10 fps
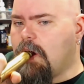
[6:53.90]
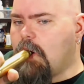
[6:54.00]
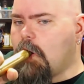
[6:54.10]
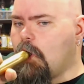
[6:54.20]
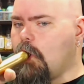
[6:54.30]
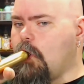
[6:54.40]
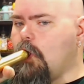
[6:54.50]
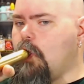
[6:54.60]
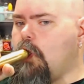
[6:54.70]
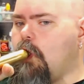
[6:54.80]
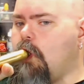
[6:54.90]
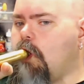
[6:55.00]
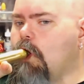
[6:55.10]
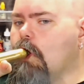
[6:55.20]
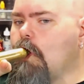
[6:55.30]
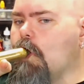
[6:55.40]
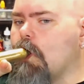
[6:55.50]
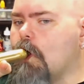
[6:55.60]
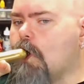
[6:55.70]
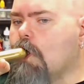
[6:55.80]

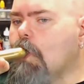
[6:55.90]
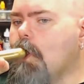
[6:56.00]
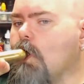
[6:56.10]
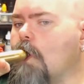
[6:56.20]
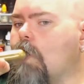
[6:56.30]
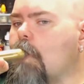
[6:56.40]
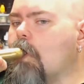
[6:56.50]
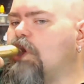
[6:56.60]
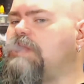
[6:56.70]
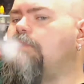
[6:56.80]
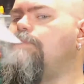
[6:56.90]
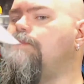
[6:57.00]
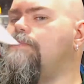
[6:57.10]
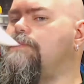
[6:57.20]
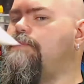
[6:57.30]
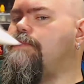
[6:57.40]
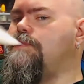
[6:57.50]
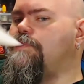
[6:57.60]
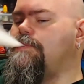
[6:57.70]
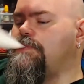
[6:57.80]

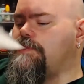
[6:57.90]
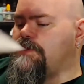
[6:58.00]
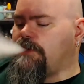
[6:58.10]
(no one is talking)